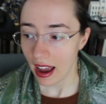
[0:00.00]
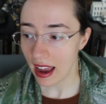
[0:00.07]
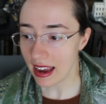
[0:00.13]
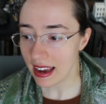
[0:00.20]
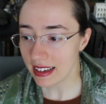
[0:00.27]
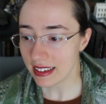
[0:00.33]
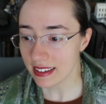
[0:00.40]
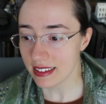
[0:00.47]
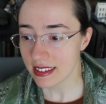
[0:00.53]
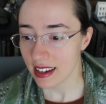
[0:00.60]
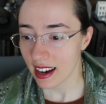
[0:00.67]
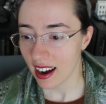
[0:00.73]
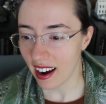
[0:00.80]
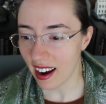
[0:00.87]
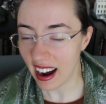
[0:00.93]
And
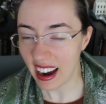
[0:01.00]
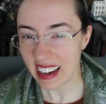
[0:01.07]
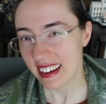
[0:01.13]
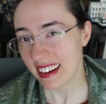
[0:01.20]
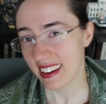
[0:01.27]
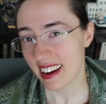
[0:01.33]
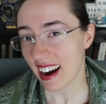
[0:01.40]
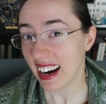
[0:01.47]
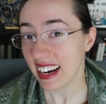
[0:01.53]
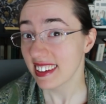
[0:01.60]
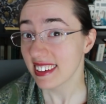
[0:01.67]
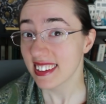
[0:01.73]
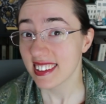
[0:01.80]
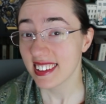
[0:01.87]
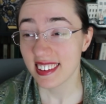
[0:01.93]
I
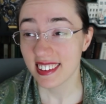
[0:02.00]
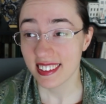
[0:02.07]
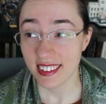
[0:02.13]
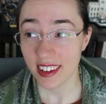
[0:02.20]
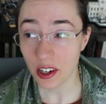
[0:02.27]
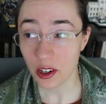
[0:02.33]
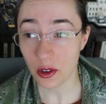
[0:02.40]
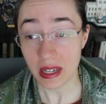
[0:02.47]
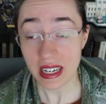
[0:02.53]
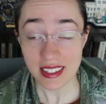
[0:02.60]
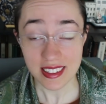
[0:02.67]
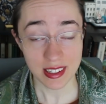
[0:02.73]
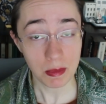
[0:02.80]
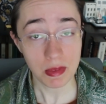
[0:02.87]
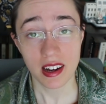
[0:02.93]
kind of agreed
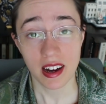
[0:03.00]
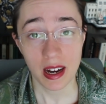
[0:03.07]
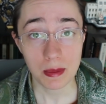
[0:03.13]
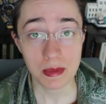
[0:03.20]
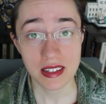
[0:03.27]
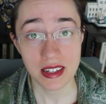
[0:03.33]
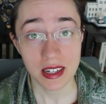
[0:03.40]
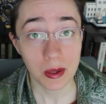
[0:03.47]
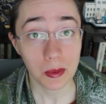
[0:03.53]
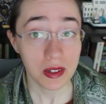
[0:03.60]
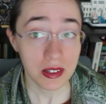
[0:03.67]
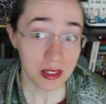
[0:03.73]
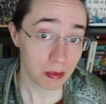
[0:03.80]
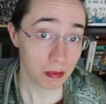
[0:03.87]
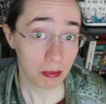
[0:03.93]
sometimes that it
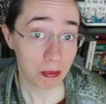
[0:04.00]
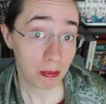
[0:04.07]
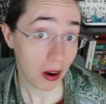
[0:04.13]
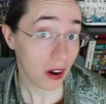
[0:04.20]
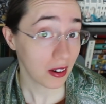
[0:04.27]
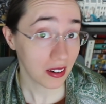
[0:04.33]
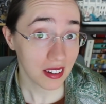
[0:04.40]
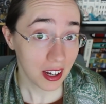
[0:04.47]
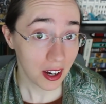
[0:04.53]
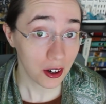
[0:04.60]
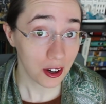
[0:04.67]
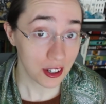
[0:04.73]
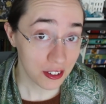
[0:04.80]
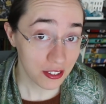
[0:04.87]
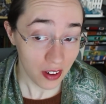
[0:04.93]
was partly
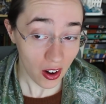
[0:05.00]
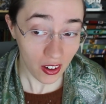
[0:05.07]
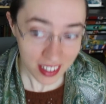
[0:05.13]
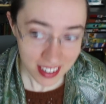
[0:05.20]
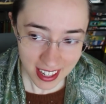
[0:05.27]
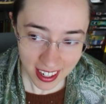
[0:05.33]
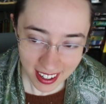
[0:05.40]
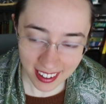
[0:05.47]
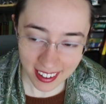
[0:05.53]
her fault.